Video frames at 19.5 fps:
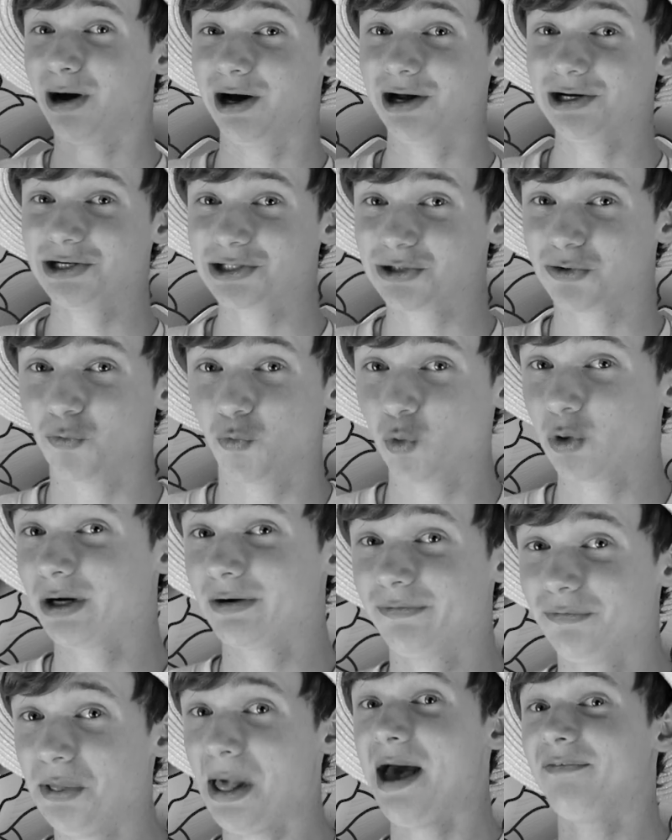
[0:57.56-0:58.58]
punch would
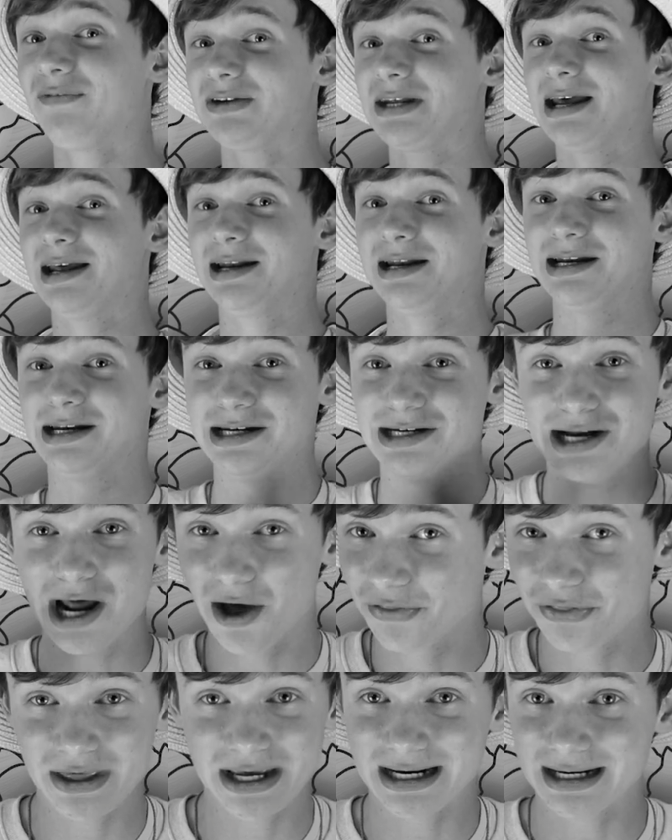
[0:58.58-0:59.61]
have left
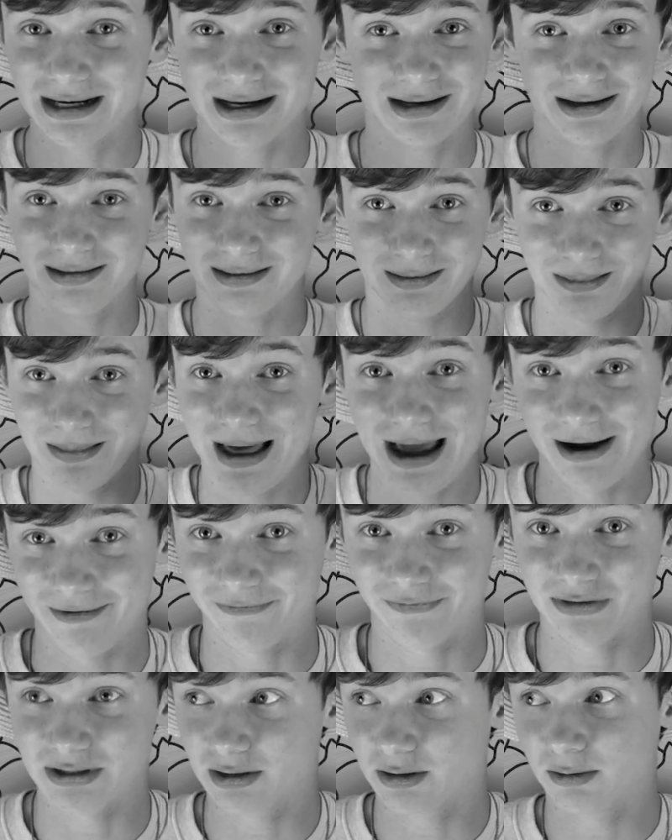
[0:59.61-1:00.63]
nothing
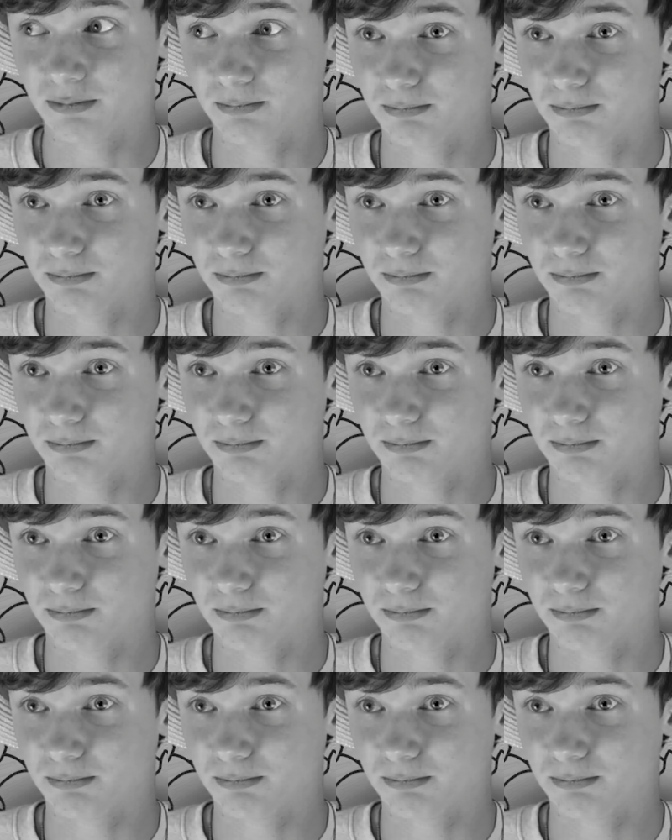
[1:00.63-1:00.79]
left.